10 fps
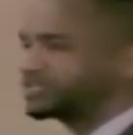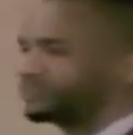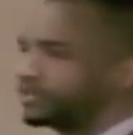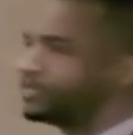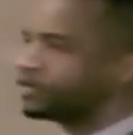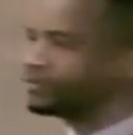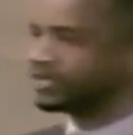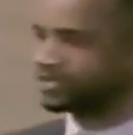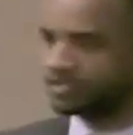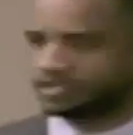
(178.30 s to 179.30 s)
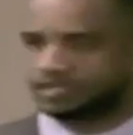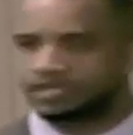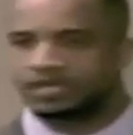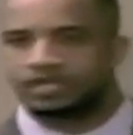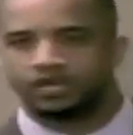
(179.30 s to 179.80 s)
reason for movement,
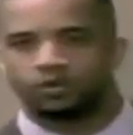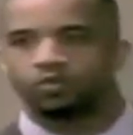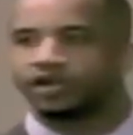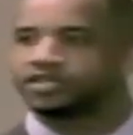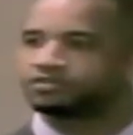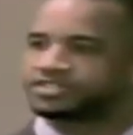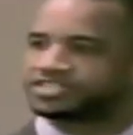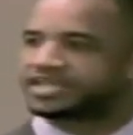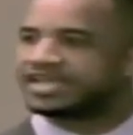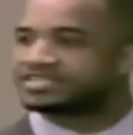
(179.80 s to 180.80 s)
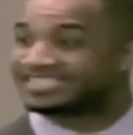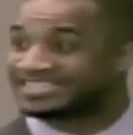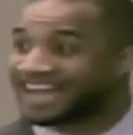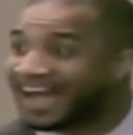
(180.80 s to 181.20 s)
we want to use the stage as a